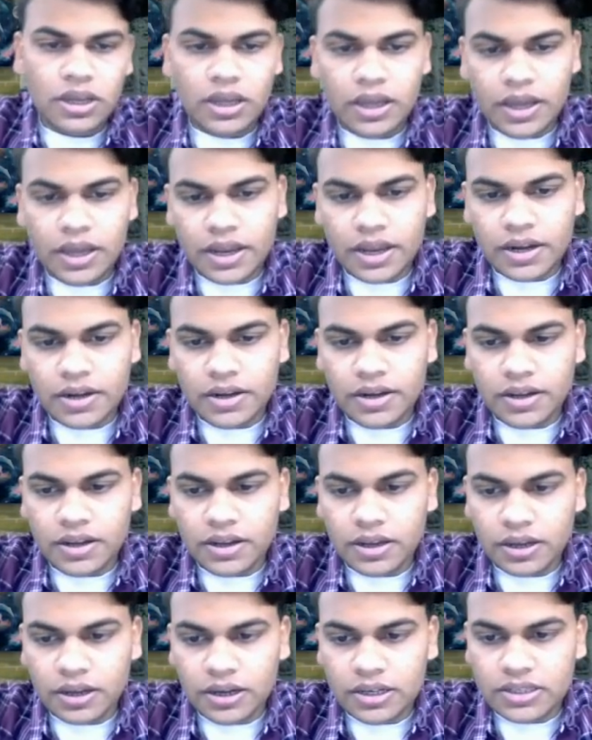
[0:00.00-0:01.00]
and
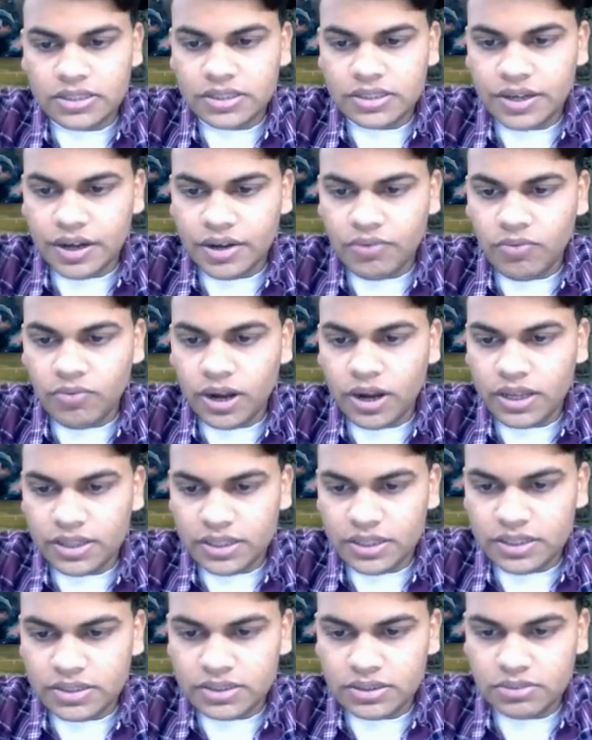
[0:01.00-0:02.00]
understand why
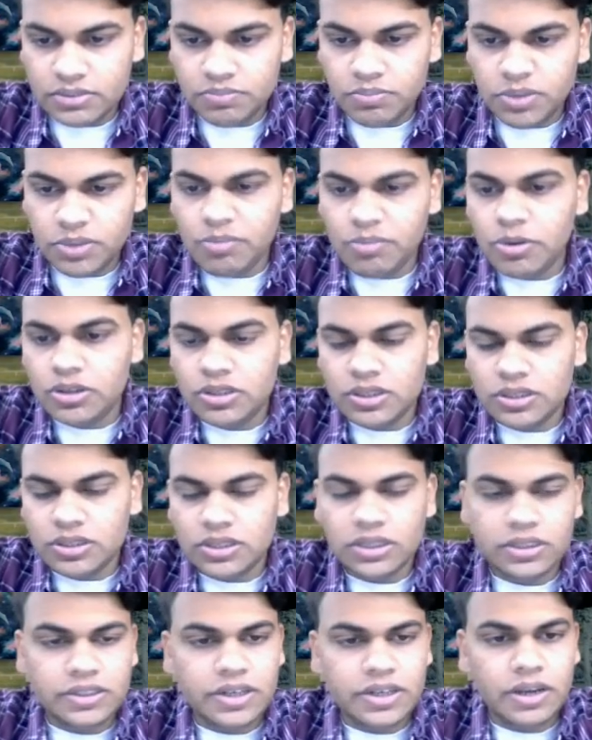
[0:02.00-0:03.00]
this
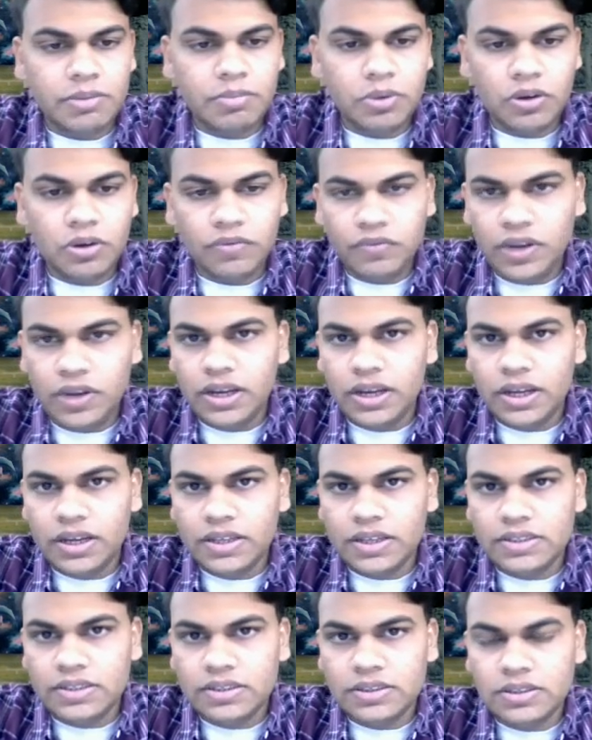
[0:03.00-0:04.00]
pre-processing step of data
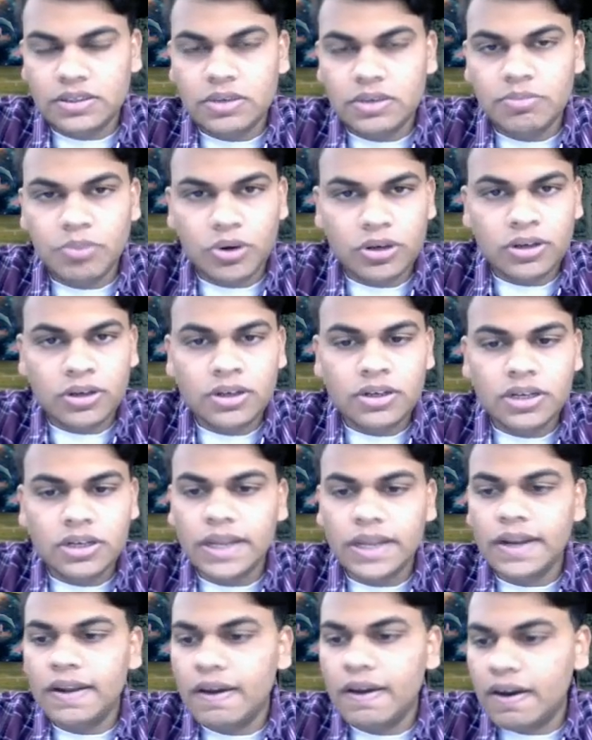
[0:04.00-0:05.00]
is important
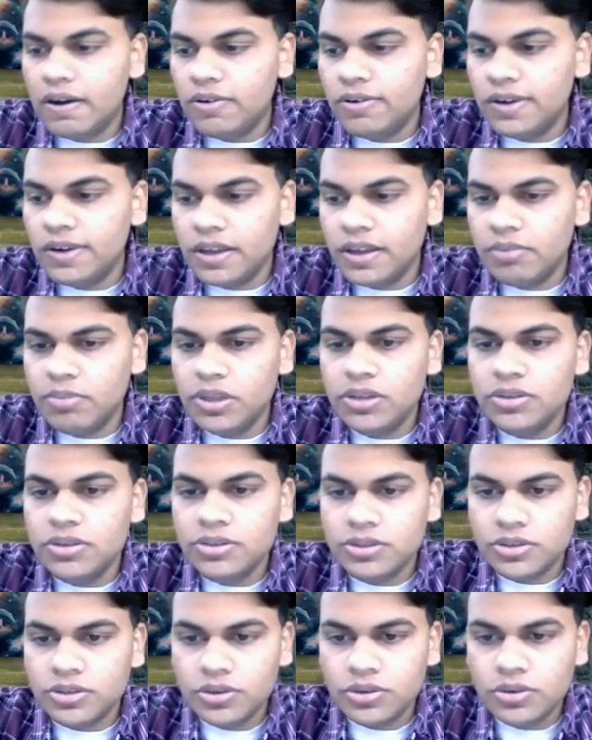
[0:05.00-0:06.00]
and how it can be
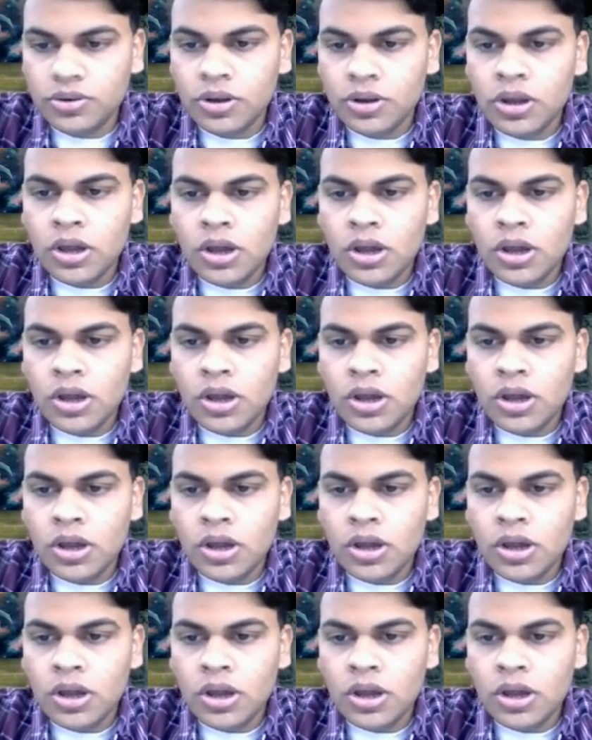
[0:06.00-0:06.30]
used to